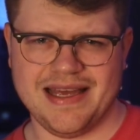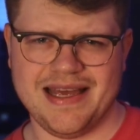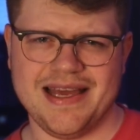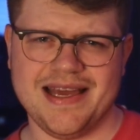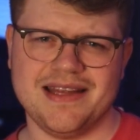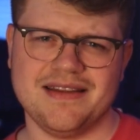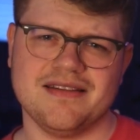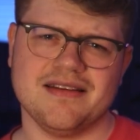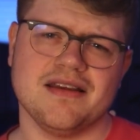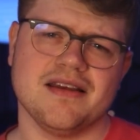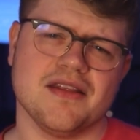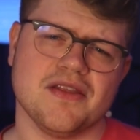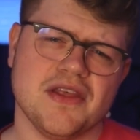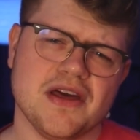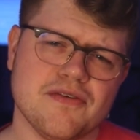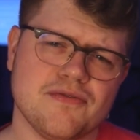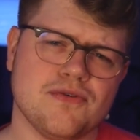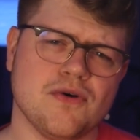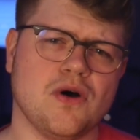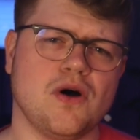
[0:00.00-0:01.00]
and
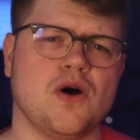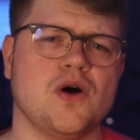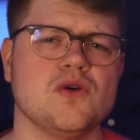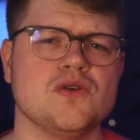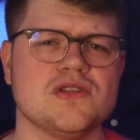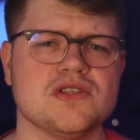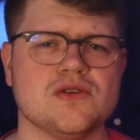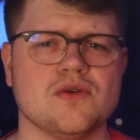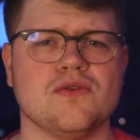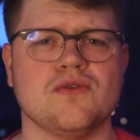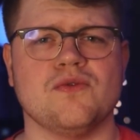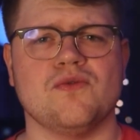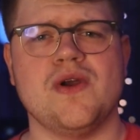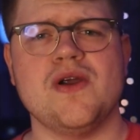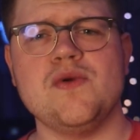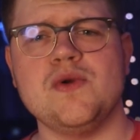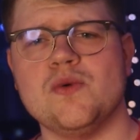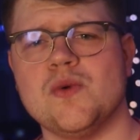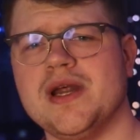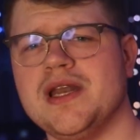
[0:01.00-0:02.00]
therefore also
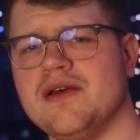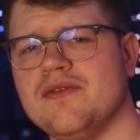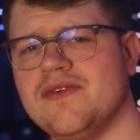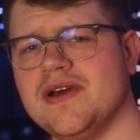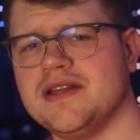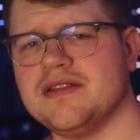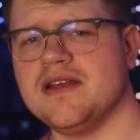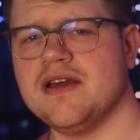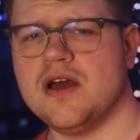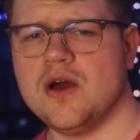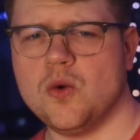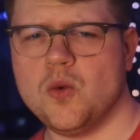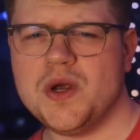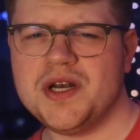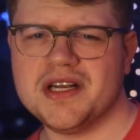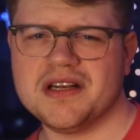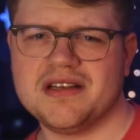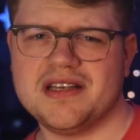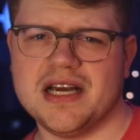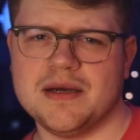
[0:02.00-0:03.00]
very relevant when
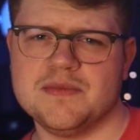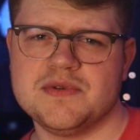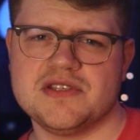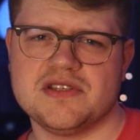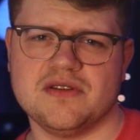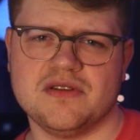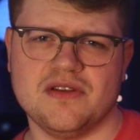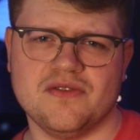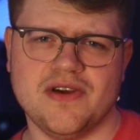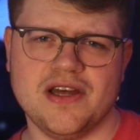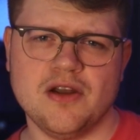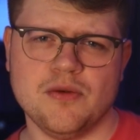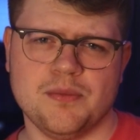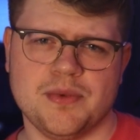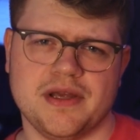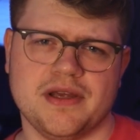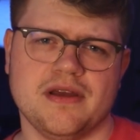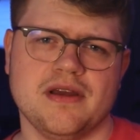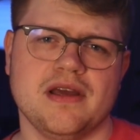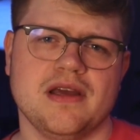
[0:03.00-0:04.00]
it comes to
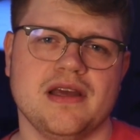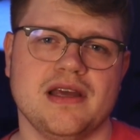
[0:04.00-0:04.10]
developing